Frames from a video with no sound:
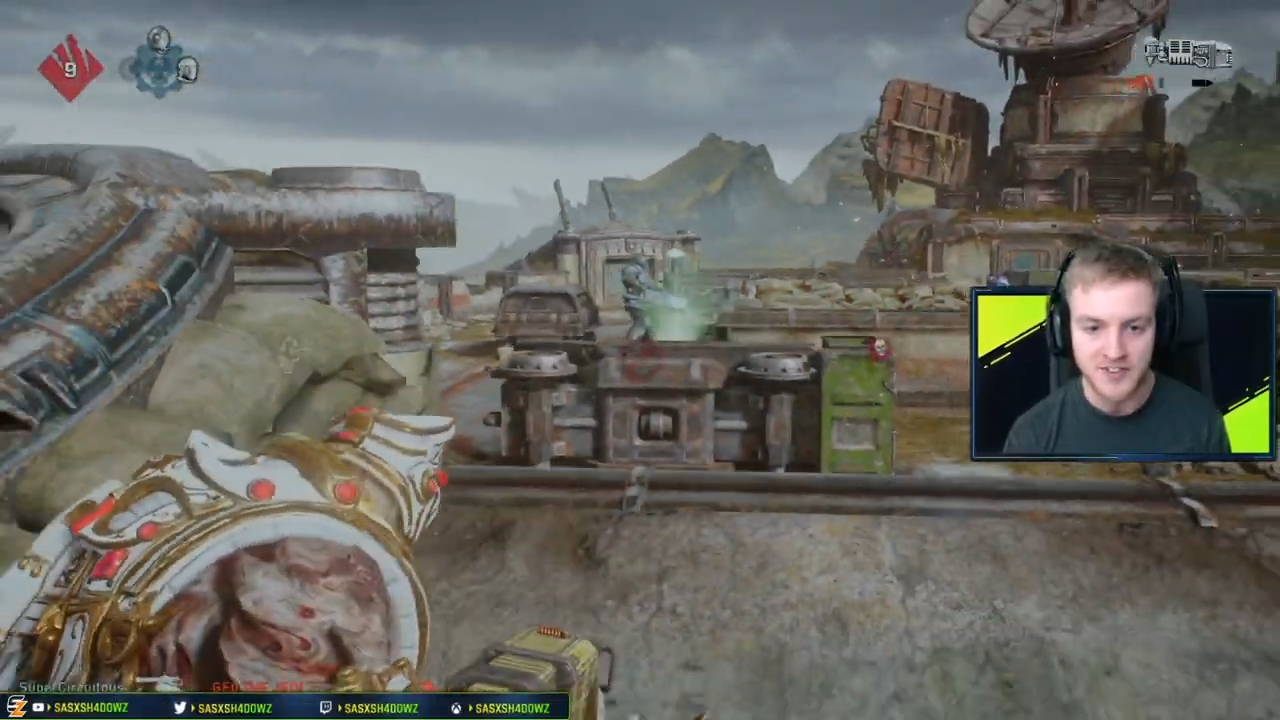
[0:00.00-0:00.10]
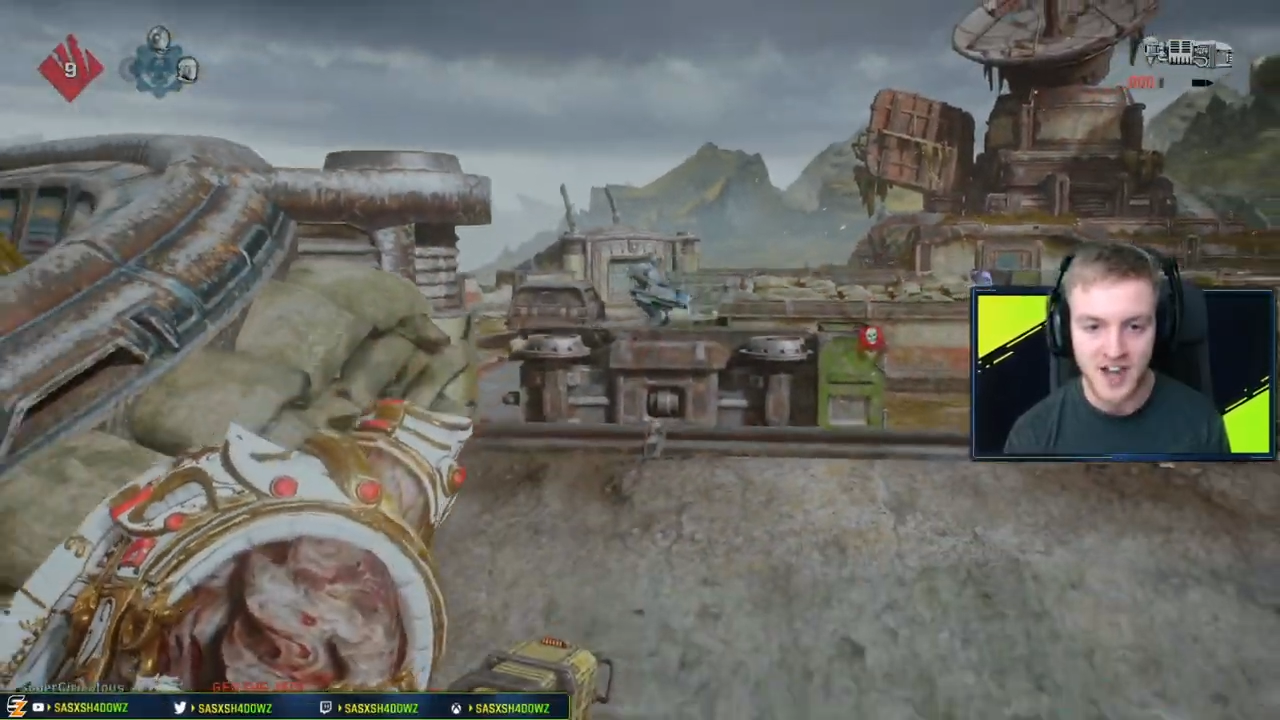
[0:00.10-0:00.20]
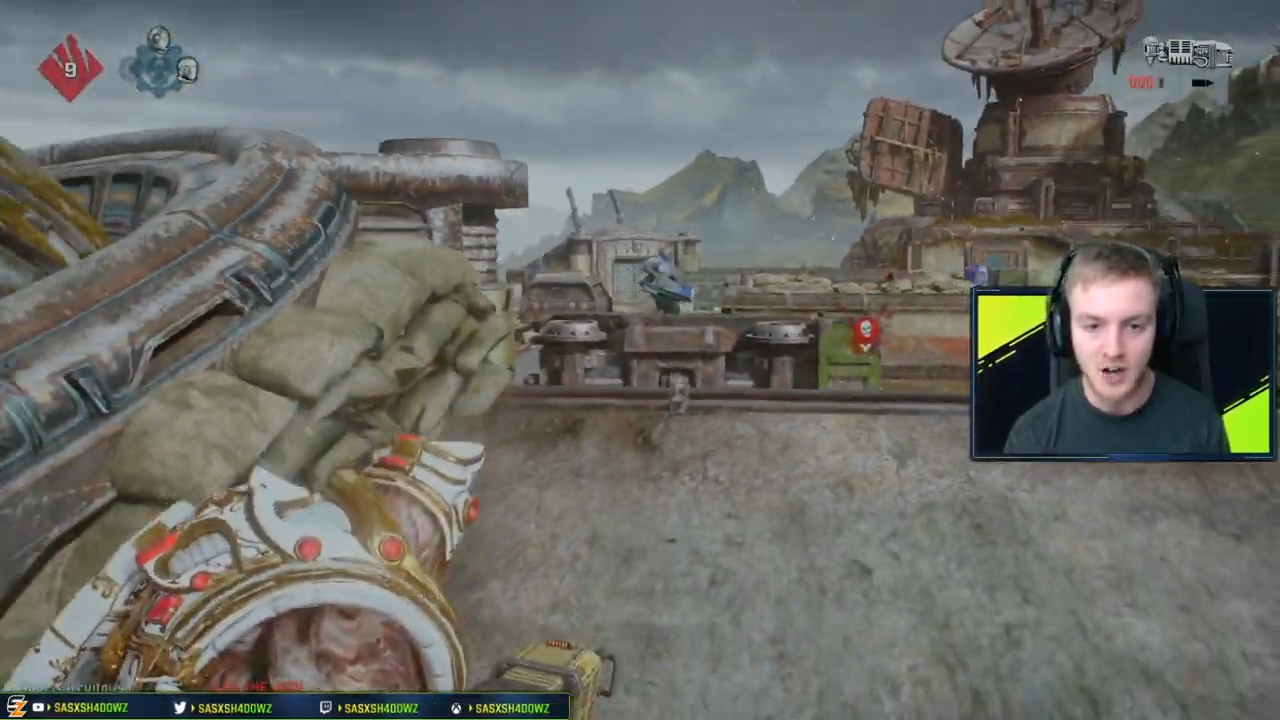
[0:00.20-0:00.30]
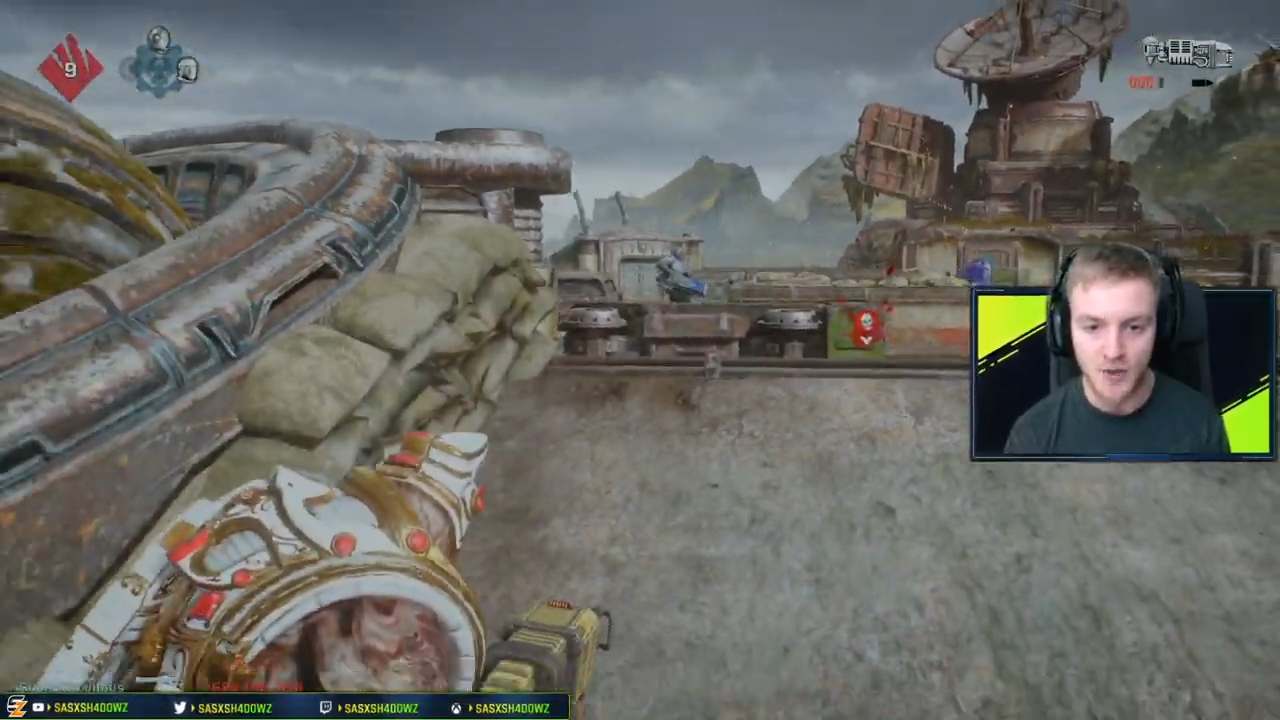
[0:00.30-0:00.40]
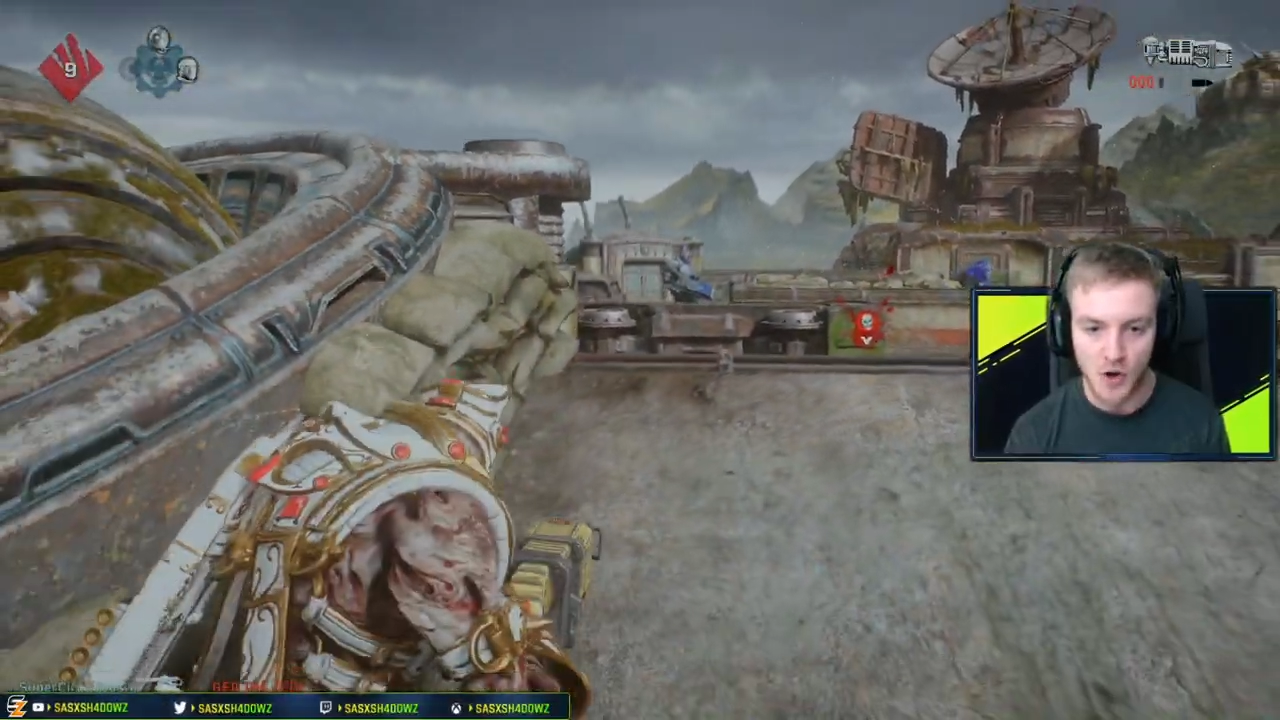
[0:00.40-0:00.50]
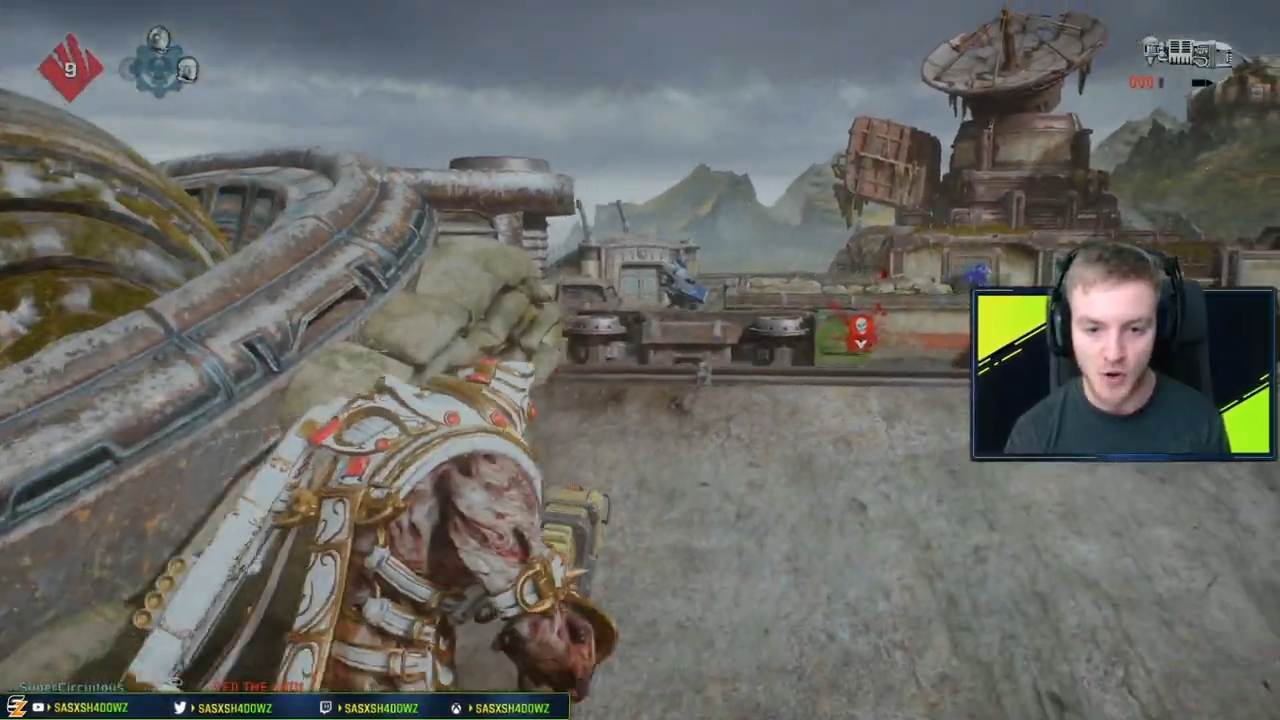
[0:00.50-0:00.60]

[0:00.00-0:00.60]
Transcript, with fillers: salvo